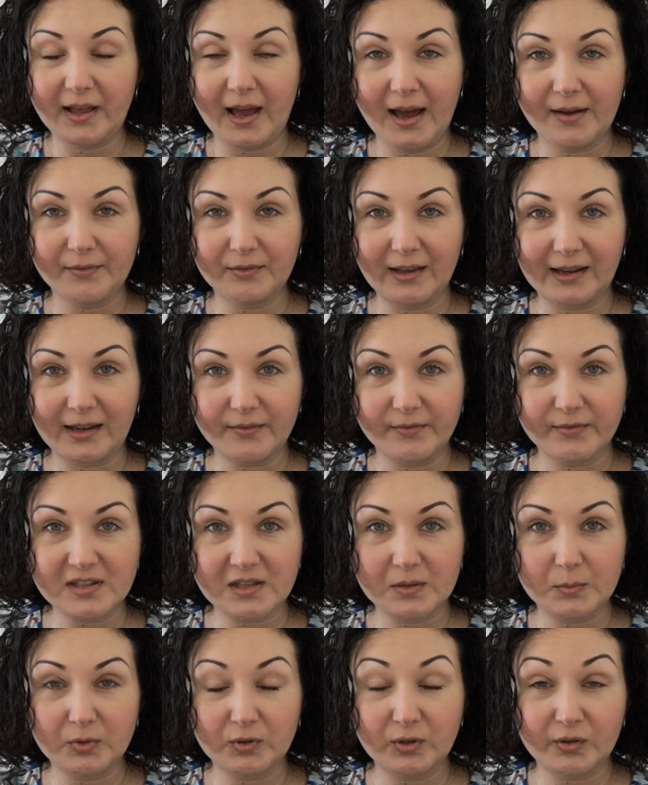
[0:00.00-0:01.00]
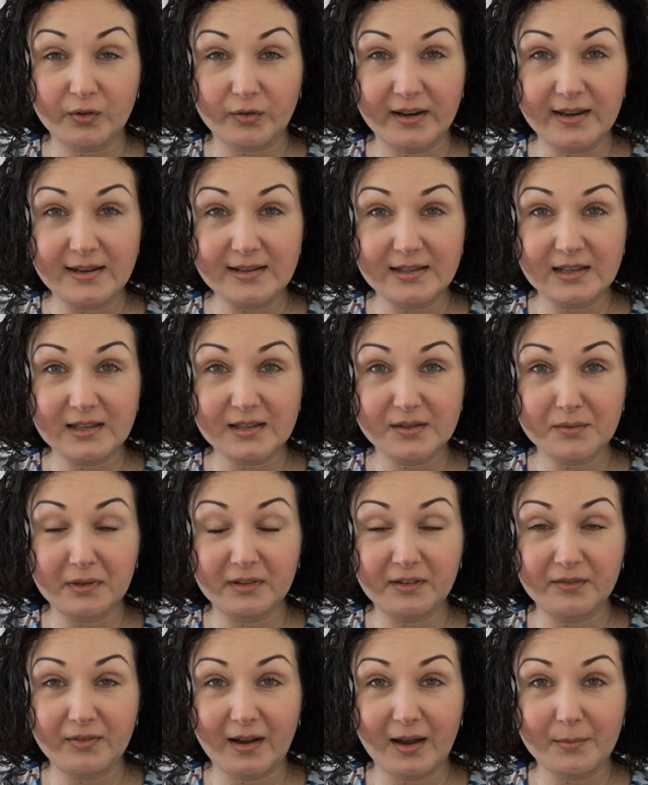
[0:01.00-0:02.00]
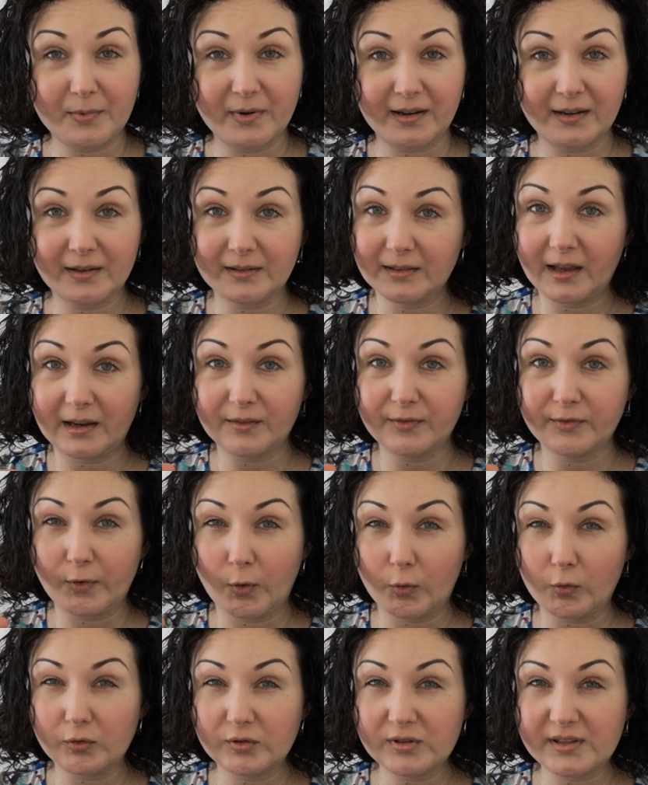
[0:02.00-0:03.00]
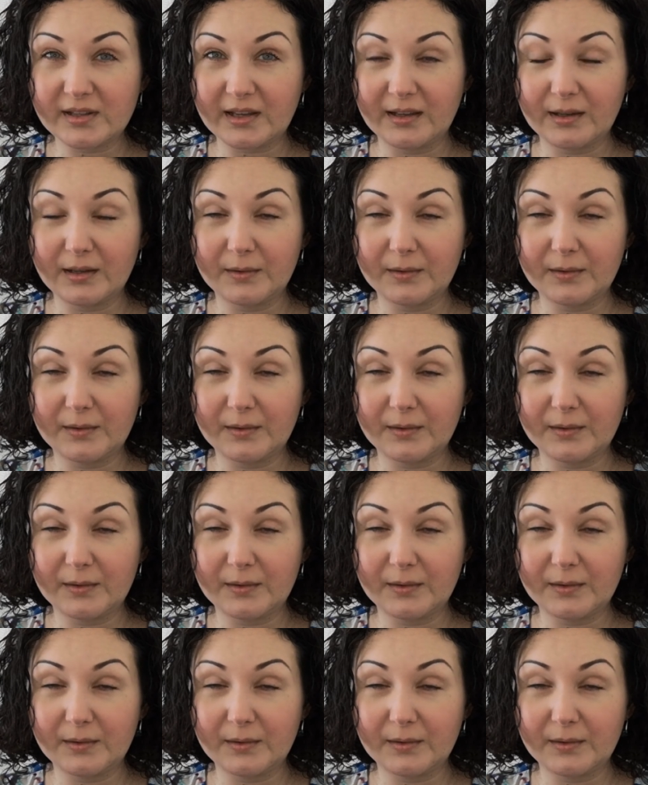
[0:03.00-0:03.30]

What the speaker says: have like a visible creases where the fabric like folds